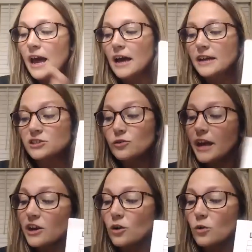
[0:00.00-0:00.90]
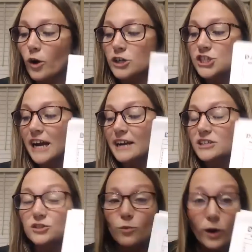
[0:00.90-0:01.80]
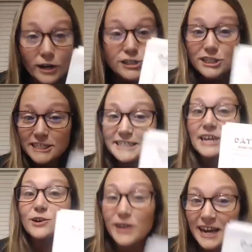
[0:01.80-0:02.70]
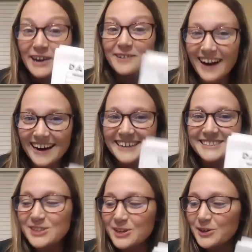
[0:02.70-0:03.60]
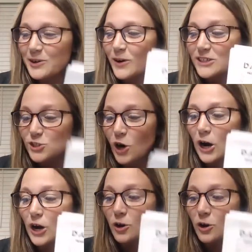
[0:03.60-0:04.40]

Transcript: So you get your worksheets and you get ready to start your